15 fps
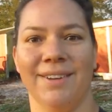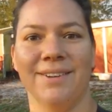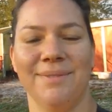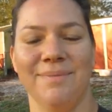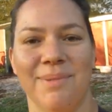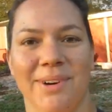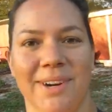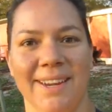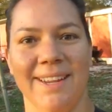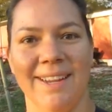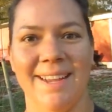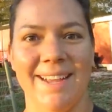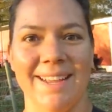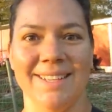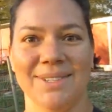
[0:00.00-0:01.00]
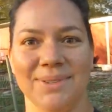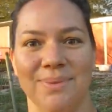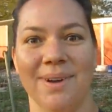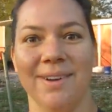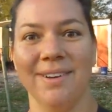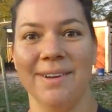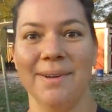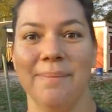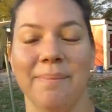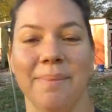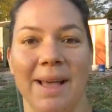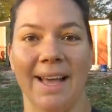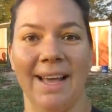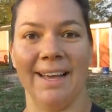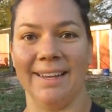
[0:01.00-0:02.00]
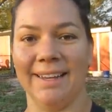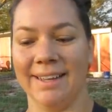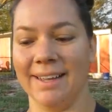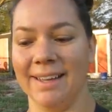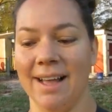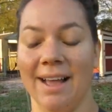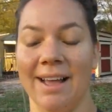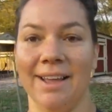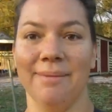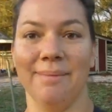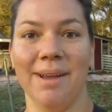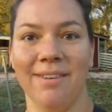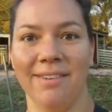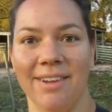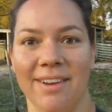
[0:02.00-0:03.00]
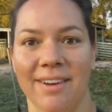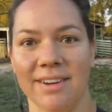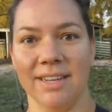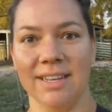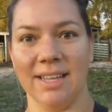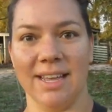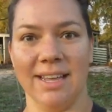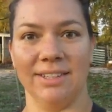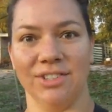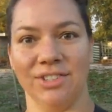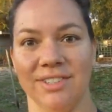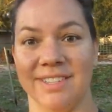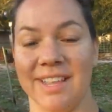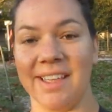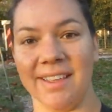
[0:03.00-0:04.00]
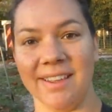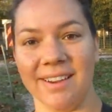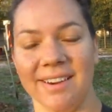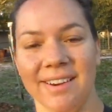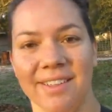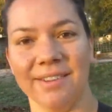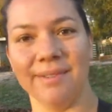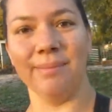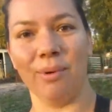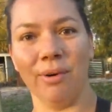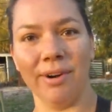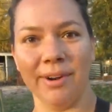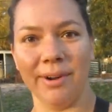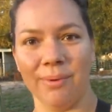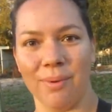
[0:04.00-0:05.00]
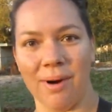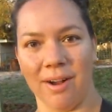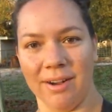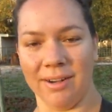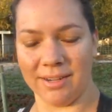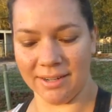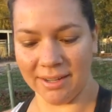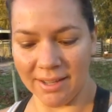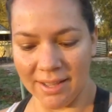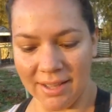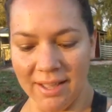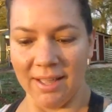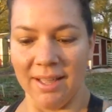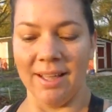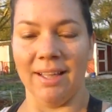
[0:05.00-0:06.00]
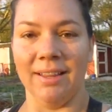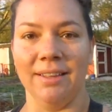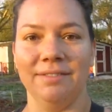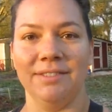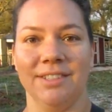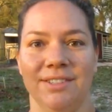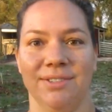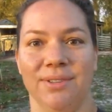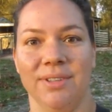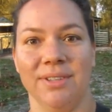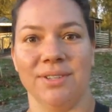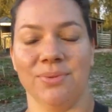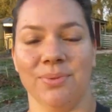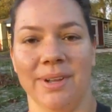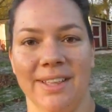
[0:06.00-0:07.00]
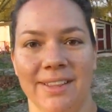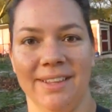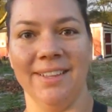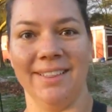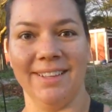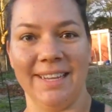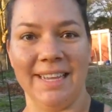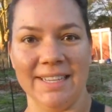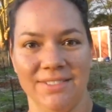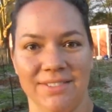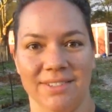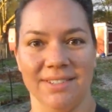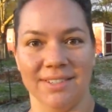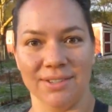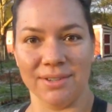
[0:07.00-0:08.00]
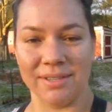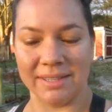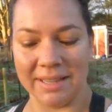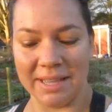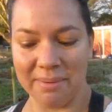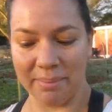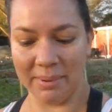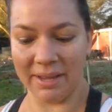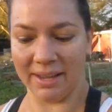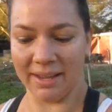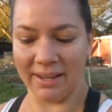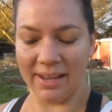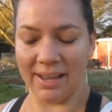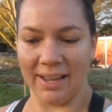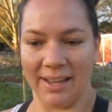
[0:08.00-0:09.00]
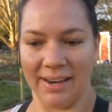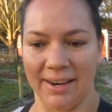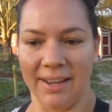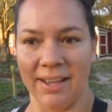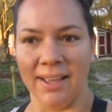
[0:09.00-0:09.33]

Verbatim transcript: Good morning guys, welcome back. I am out here again, just taking another morning walk. I love to do this when the kids are still sleeping and